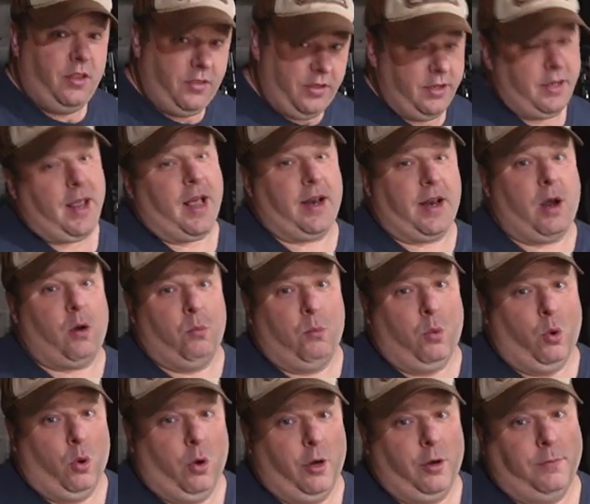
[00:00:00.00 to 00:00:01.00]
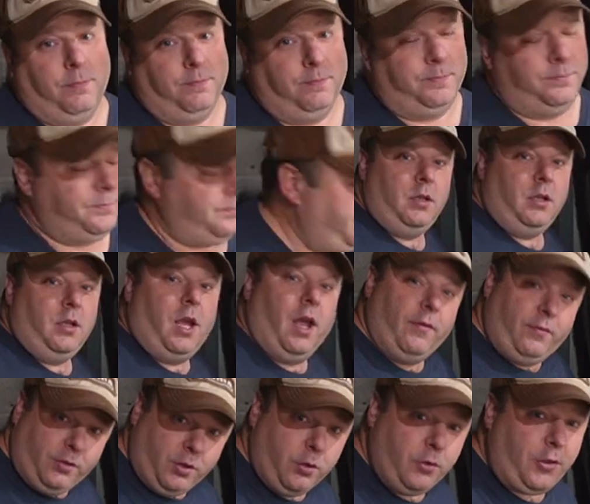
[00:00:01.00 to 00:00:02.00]
than that outboard.
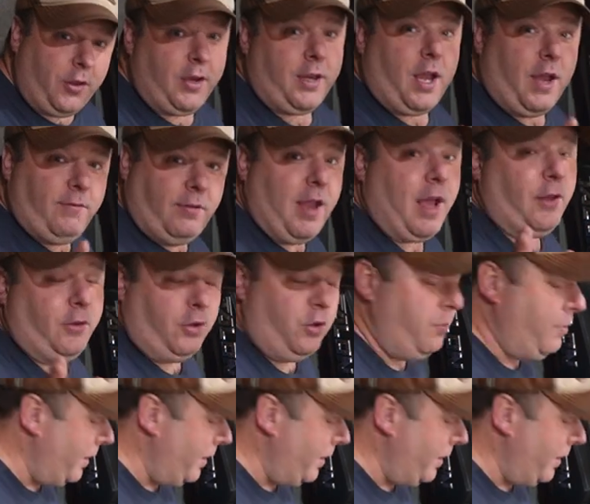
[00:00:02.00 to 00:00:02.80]
If you think I've got too